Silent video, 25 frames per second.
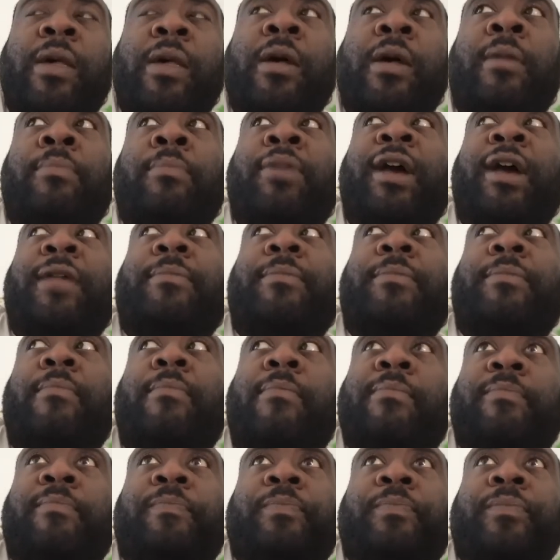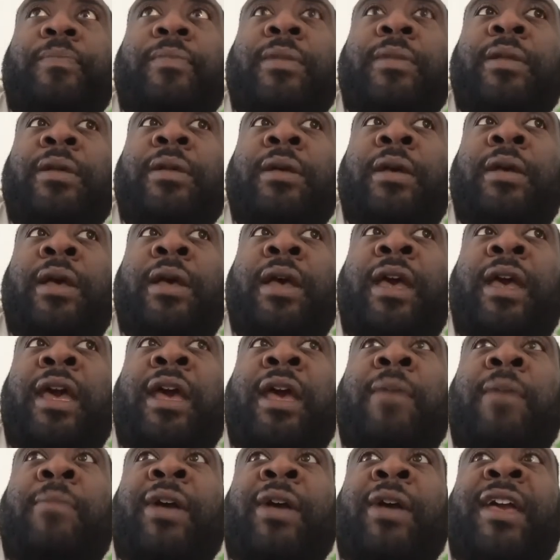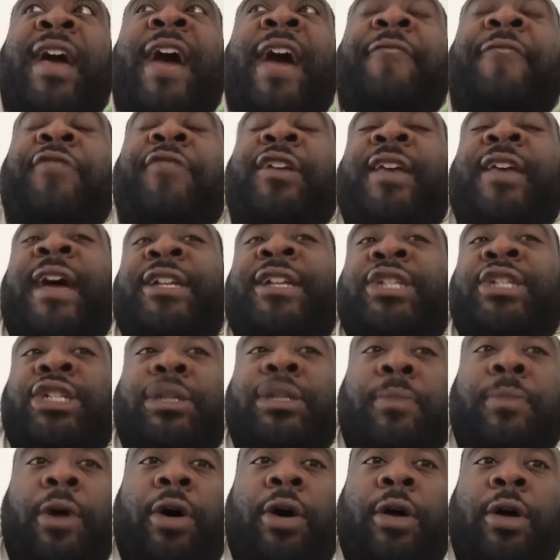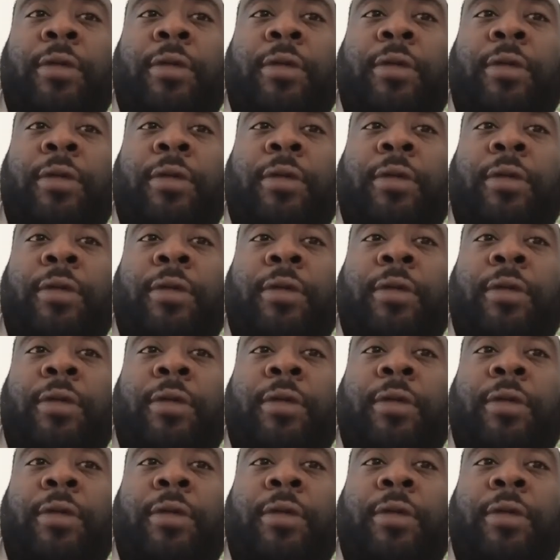But McCaffrey catches the ball.